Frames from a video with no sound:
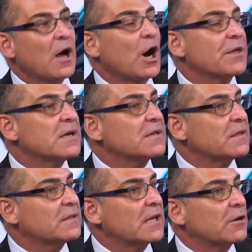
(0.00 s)
I think
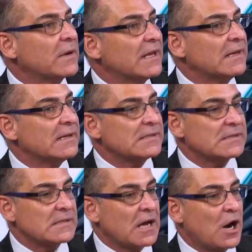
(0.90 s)
that there
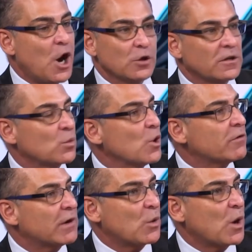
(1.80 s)
is a whole lot of
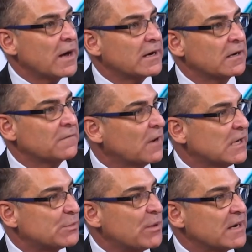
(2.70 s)
work required in
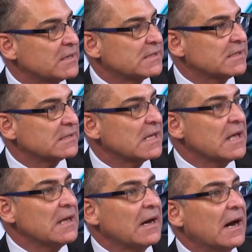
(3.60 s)
advice practices
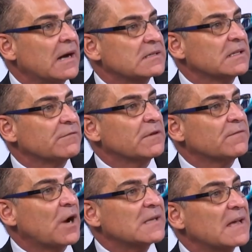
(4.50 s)
to deliver
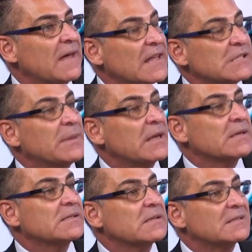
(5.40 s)
advice, and that's
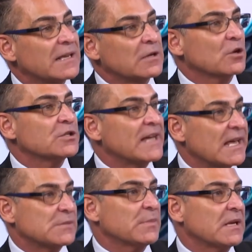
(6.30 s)
because technology
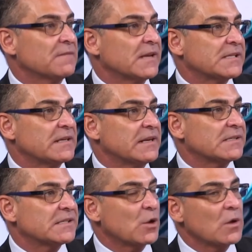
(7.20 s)
hasn't been invested in.
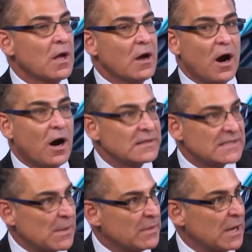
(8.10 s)
So I'd
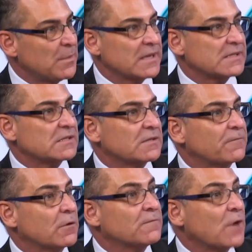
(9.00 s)
sum it up as,
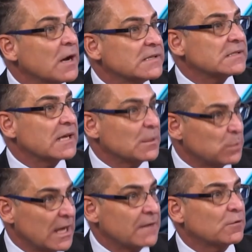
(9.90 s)
for advice and
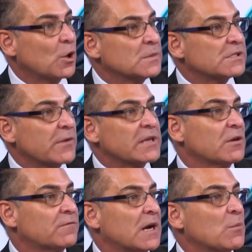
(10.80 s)
platforms, the
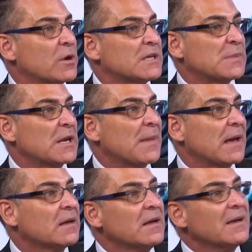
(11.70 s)
regulatory framework has been about
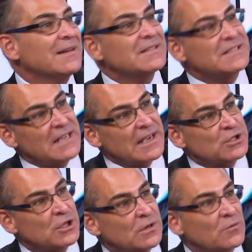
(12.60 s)

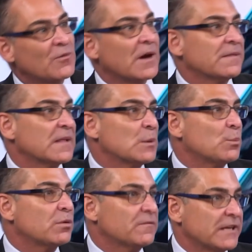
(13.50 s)
detection rather than
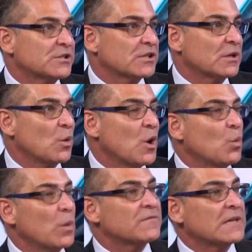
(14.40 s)
prevention.
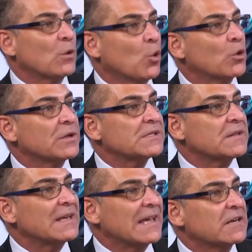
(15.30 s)
We've done audits at
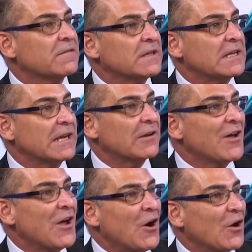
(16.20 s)
the end of the year
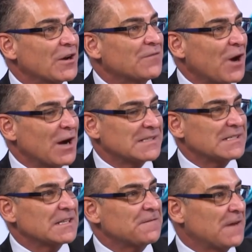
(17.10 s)
on
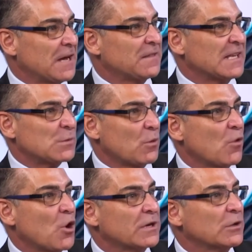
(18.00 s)
advisors and found things that were
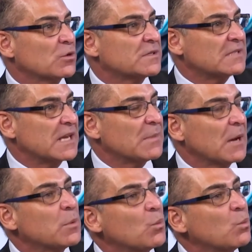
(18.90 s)
wrong and looked deeper,
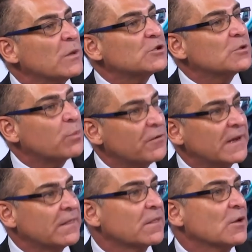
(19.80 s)
but we should
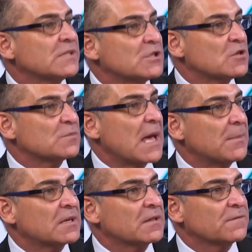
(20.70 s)
prevent those issues from
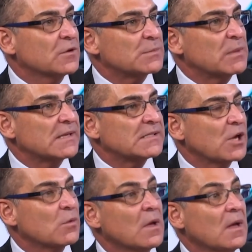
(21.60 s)
happening in the first place.
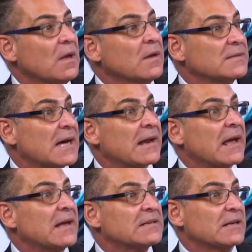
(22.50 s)
So data
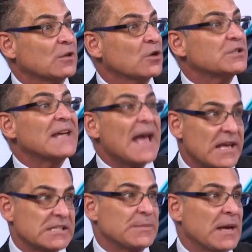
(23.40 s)
and technology
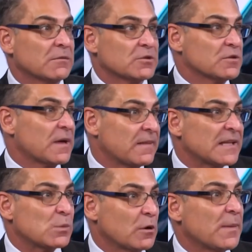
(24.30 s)
has to be able to do that, and
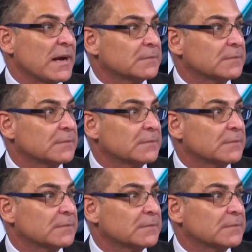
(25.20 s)
that's what we're about.